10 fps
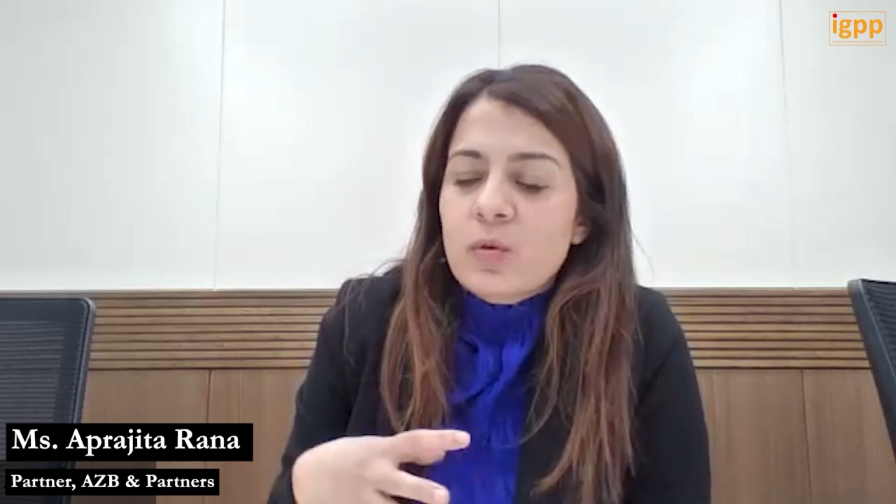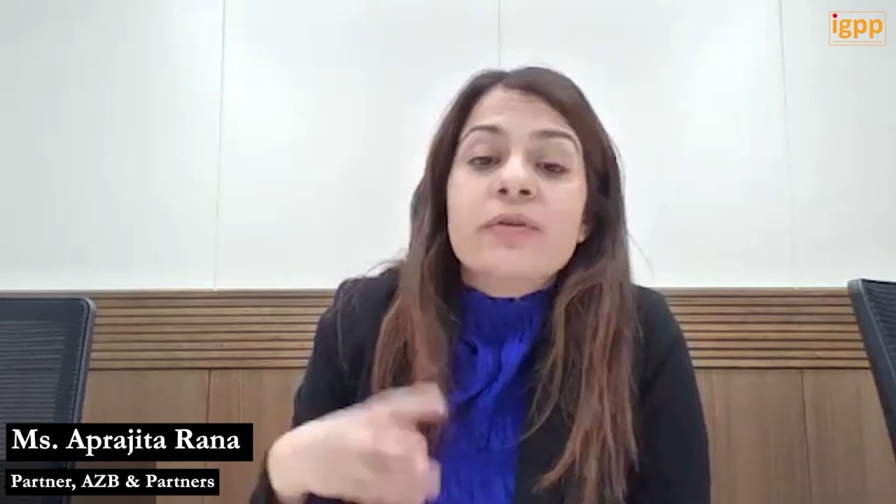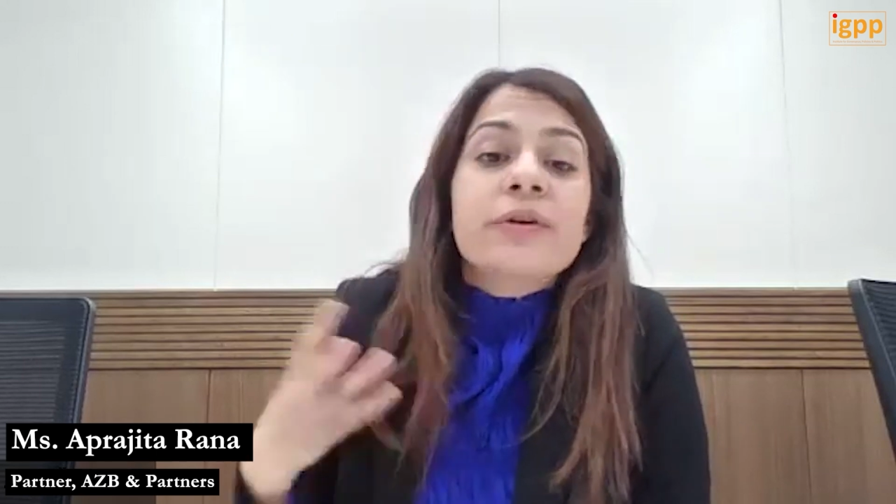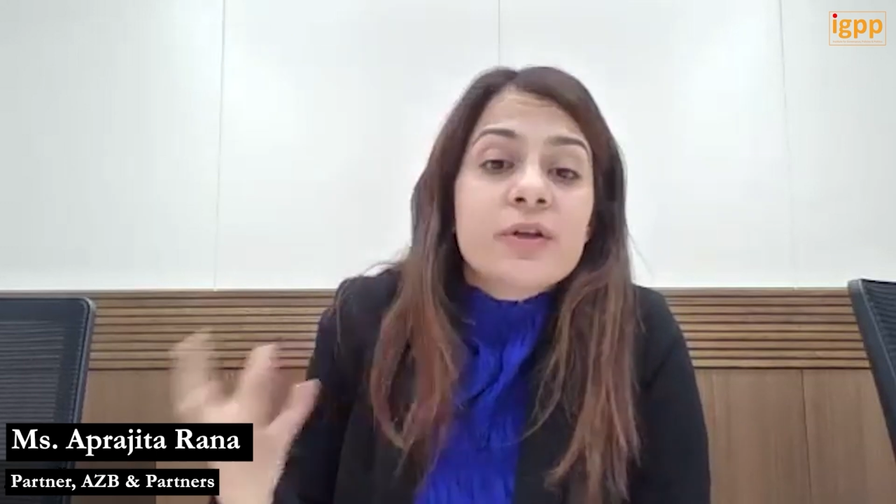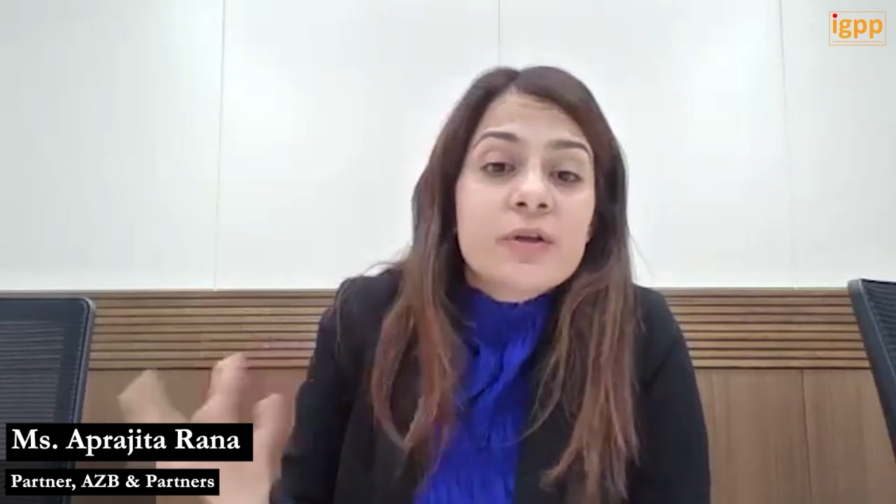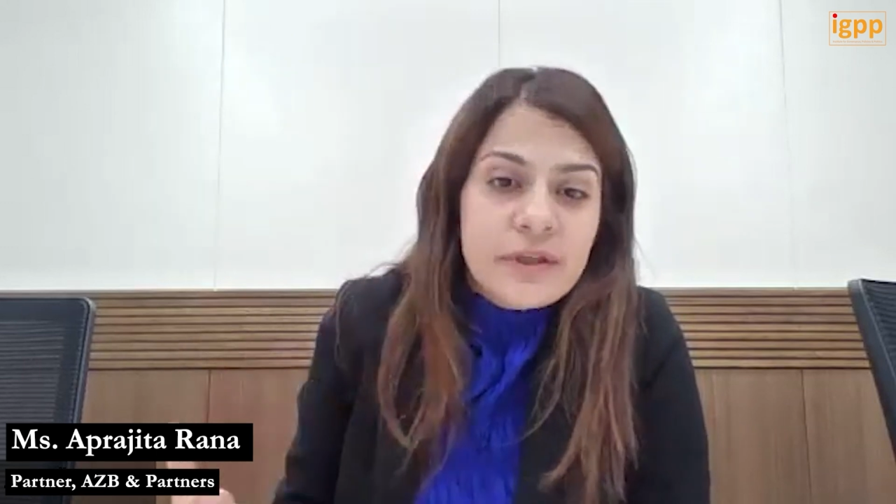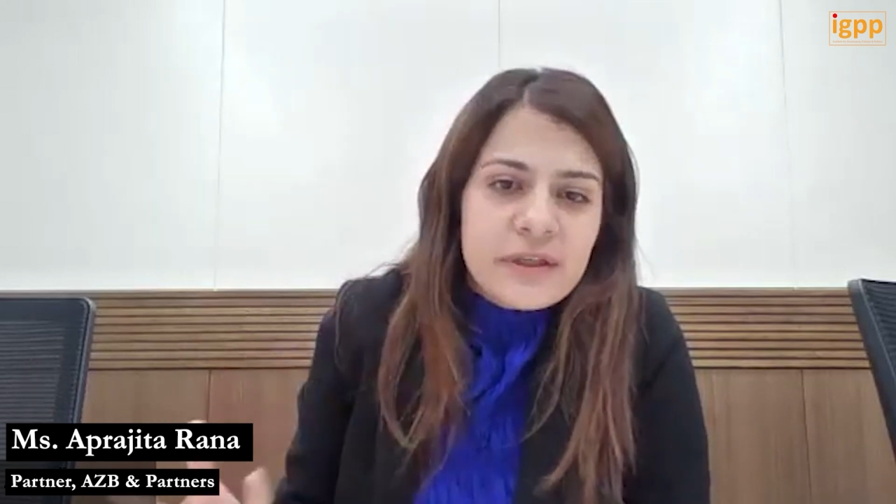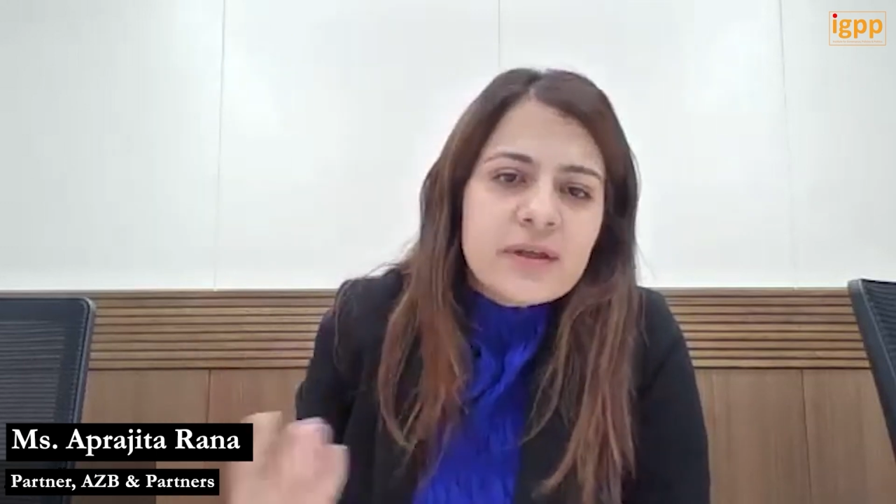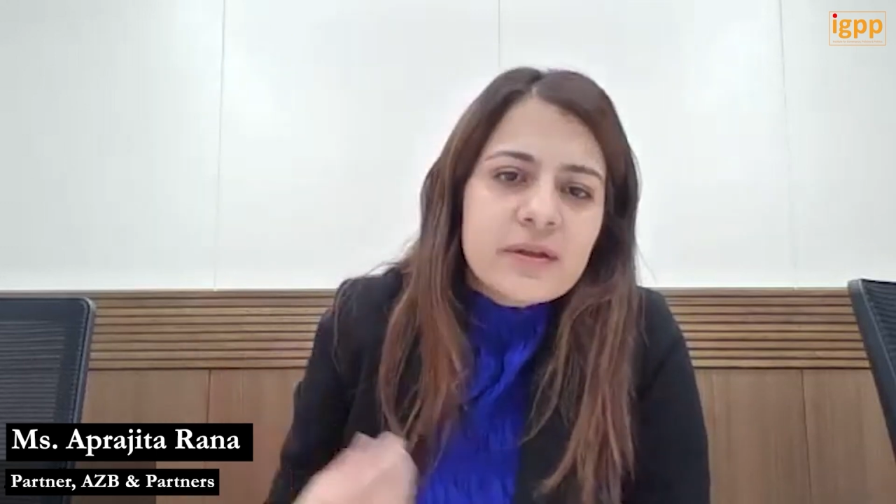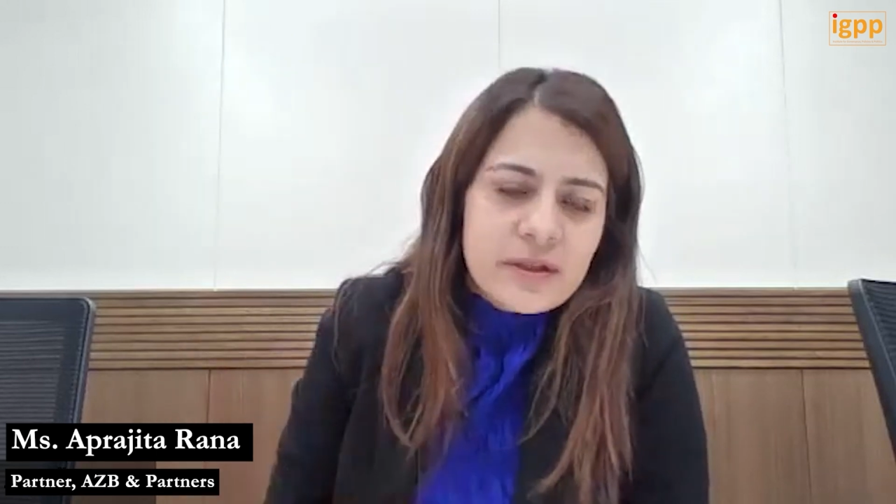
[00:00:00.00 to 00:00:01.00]
quantity of
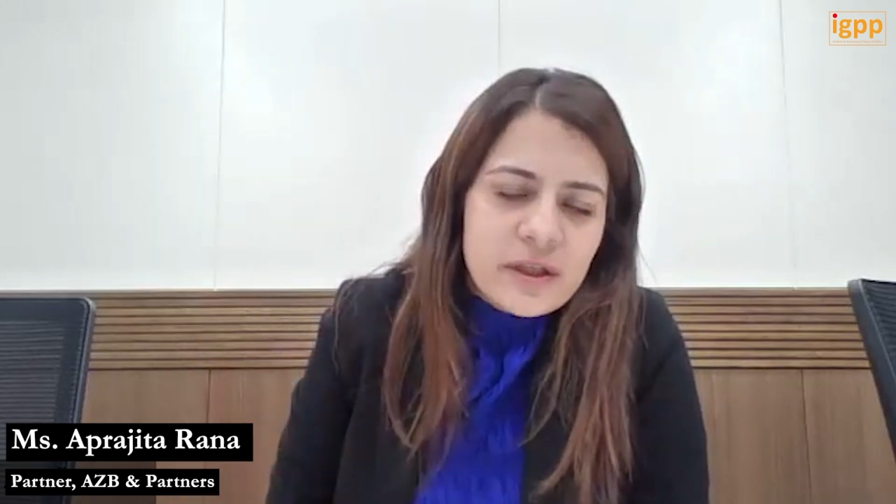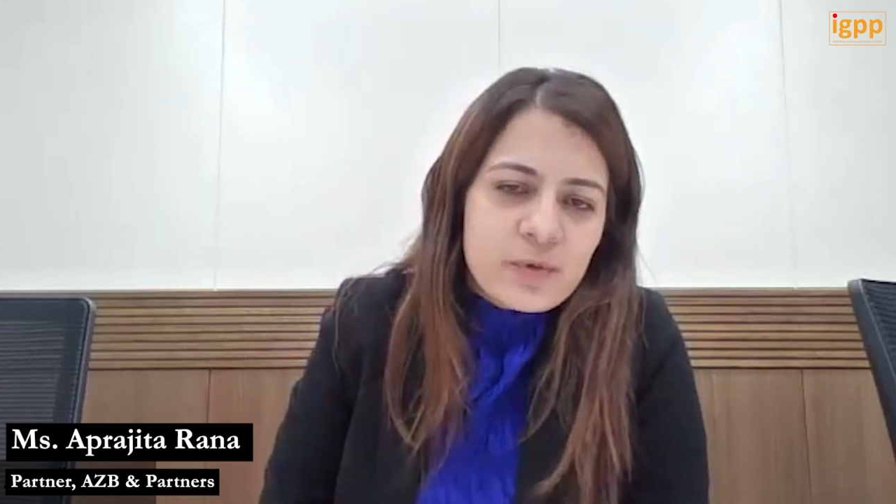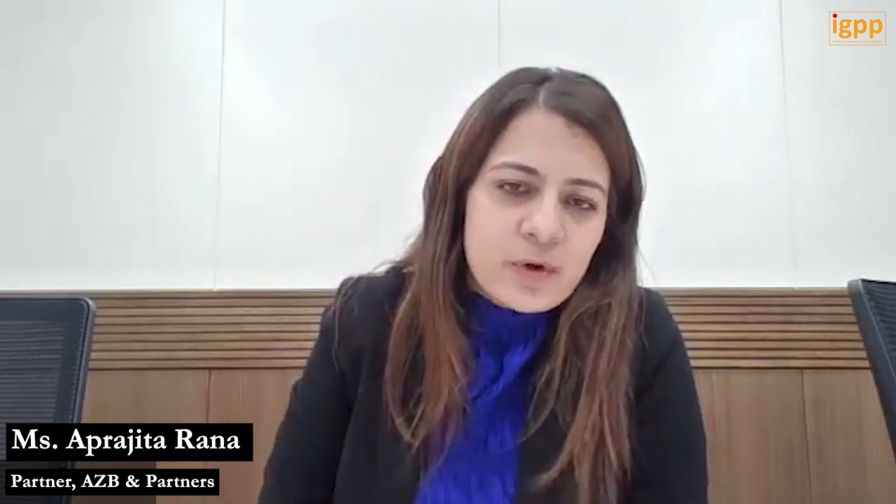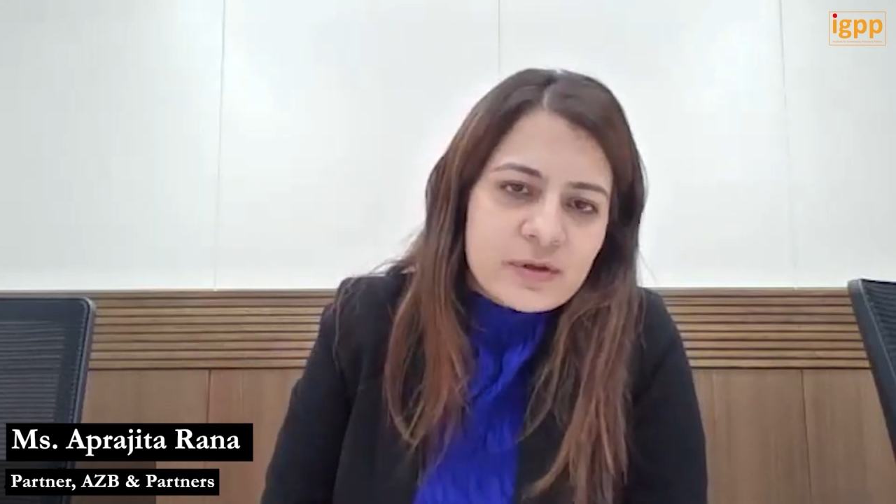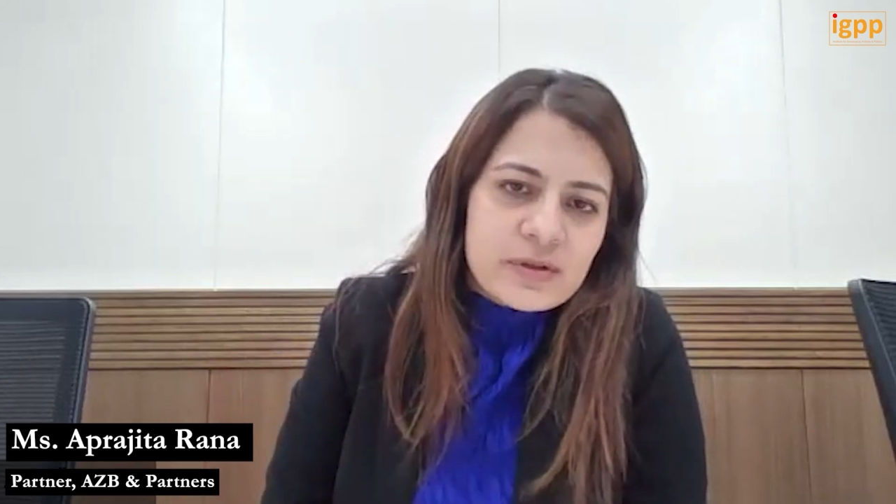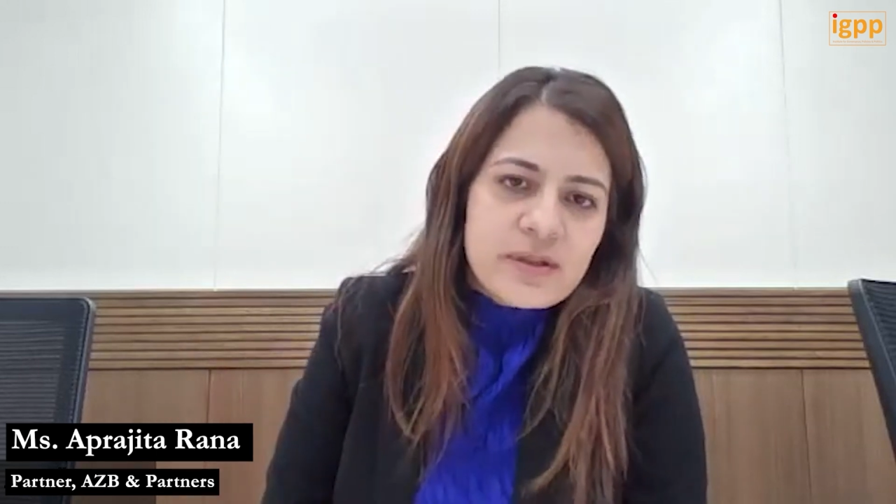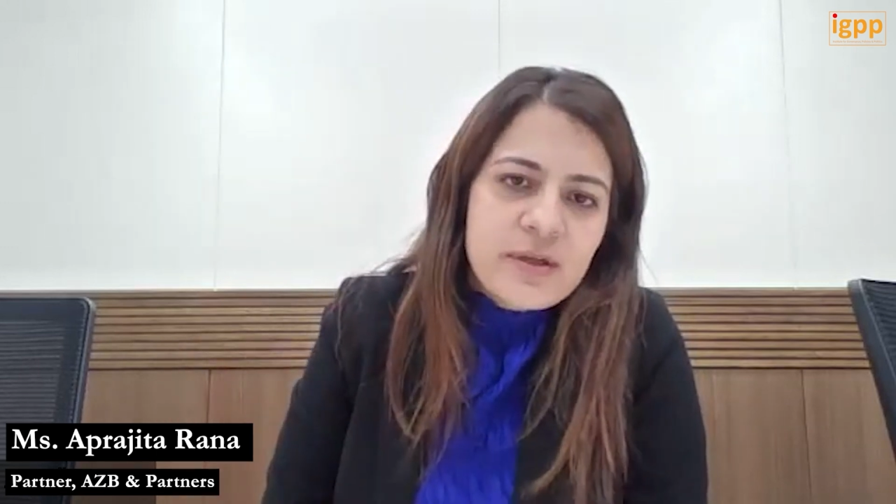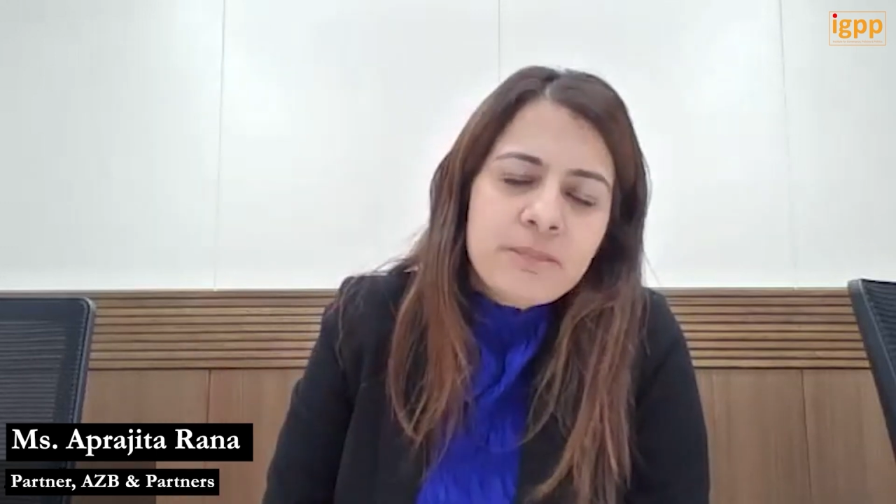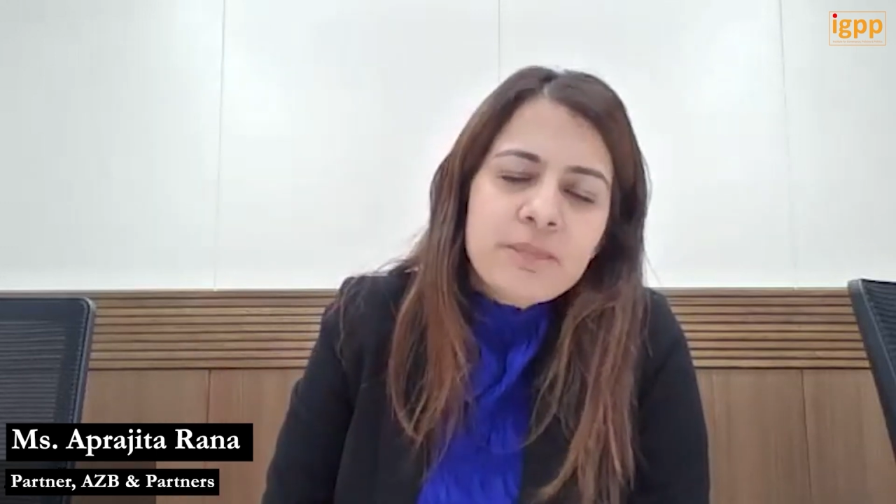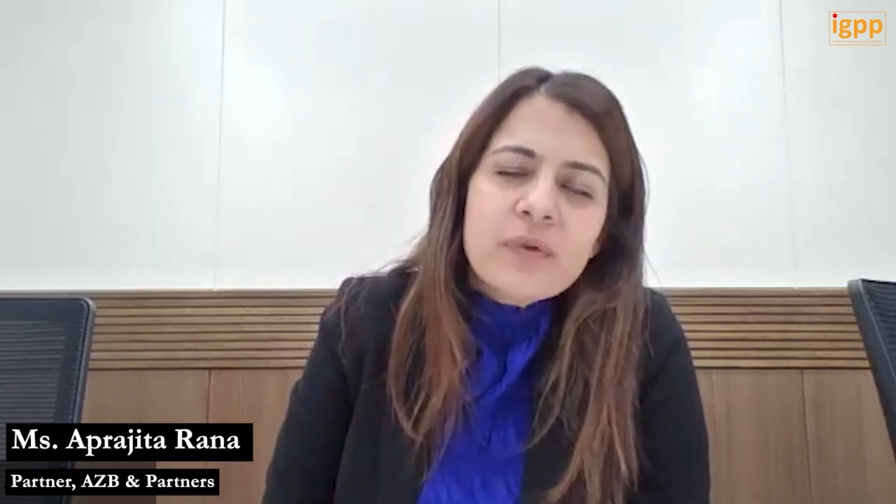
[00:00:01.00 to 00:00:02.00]
data that they are
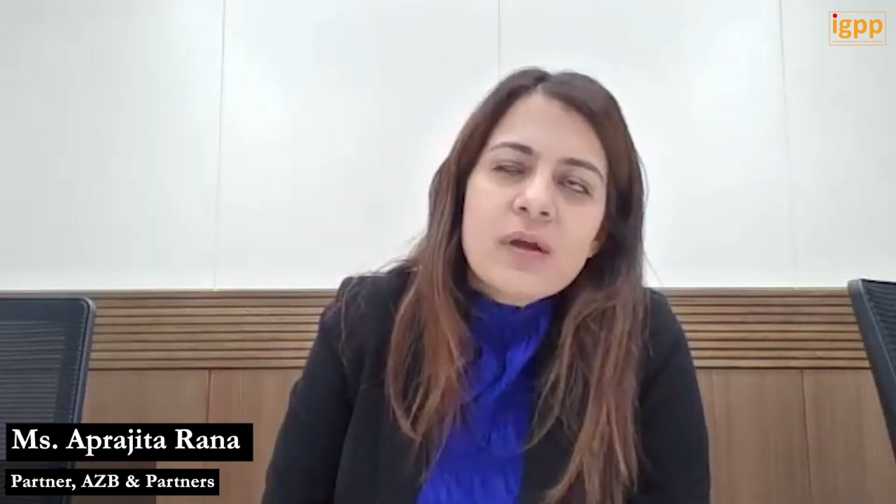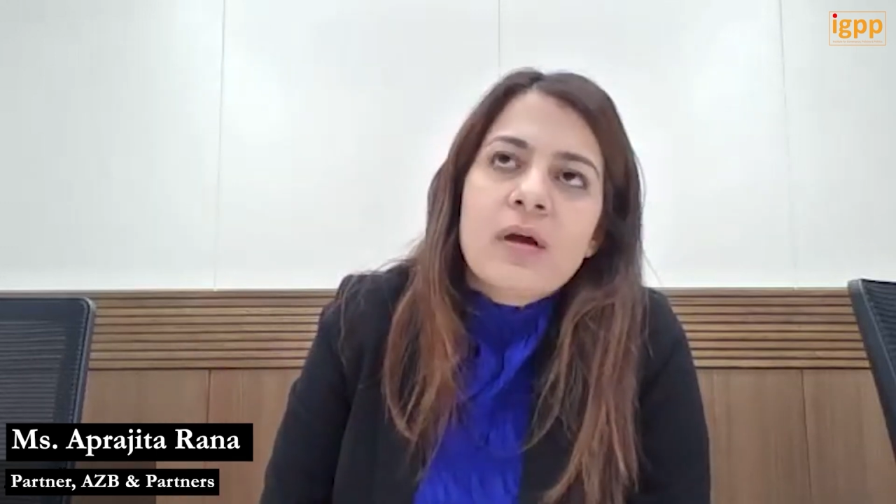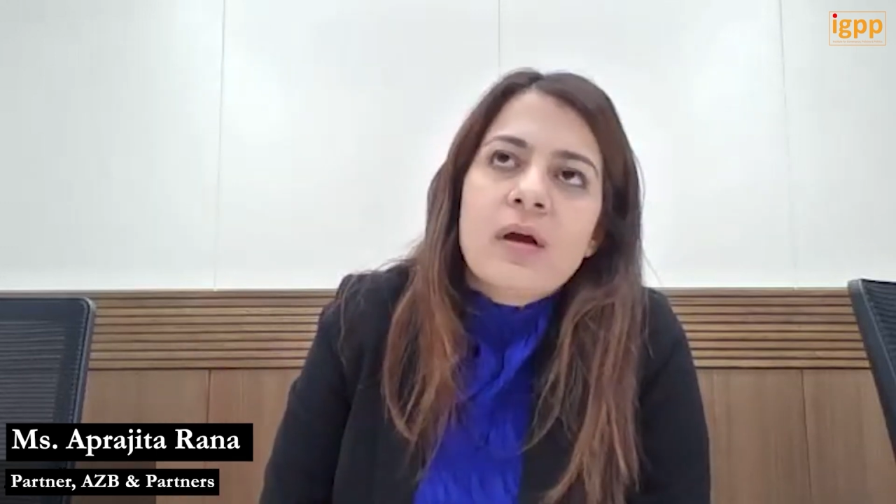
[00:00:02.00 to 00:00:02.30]
processing.